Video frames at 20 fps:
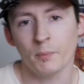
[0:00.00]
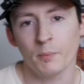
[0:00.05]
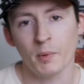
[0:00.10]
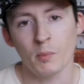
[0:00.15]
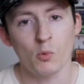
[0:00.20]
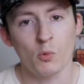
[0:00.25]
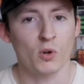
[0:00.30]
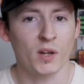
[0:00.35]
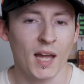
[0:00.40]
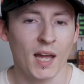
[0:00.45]
a bit
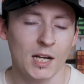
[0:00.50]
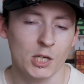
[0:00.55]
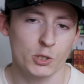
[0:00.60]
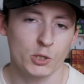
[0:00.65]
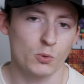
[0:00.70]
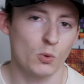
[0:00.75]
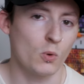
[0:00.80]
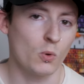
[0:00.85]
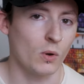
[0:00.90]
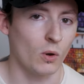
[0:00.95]
more
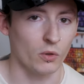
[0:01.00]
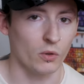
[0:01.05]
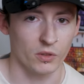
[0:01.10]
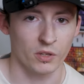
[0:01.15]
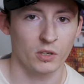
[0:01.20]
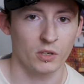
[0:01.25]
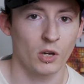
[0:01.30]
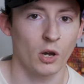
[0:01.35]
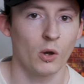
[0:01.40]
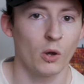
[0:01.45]
casual on
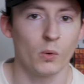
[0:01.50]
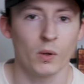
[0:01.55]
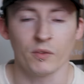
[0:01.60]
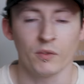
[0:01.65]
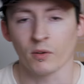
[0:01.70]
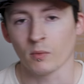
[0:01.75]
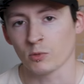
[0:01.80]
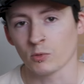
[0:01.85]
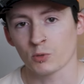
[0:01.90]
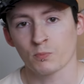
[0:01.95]
the go
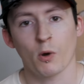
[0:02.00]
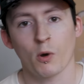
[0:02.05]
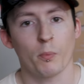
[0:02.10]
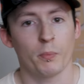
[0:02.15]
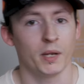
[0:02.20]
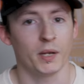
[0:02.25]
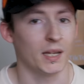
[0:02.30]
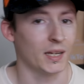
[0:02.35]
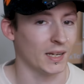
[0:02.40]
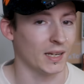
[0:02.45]
if I'm just
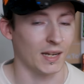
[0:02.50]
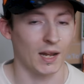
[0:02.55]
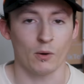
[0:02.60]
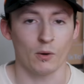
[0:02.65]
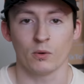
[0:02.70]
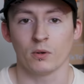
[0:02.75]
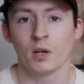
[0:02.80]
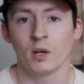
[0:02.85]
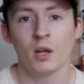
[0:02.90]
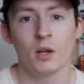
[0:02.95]
popping in and
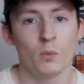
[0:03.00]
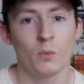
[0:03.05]
out